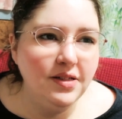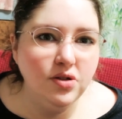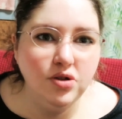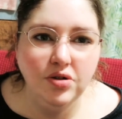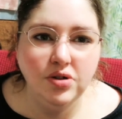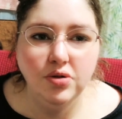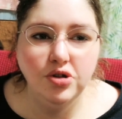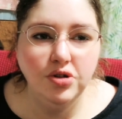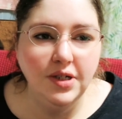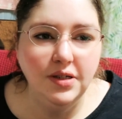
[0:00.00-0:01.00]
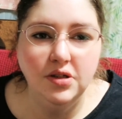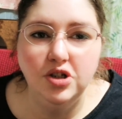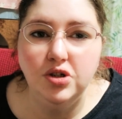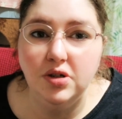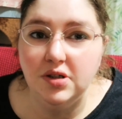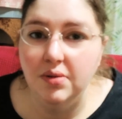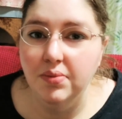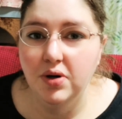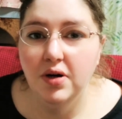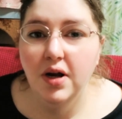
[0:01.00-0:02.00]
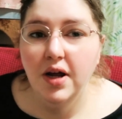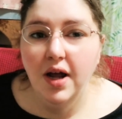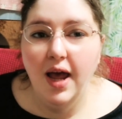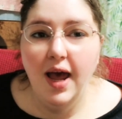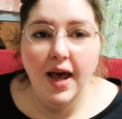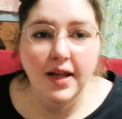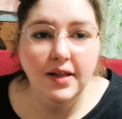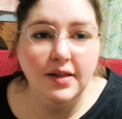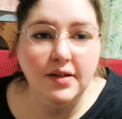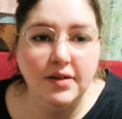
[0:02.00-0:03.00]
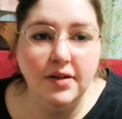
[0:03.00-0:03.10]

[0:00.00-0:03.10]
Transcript: it's like your social insurance number. And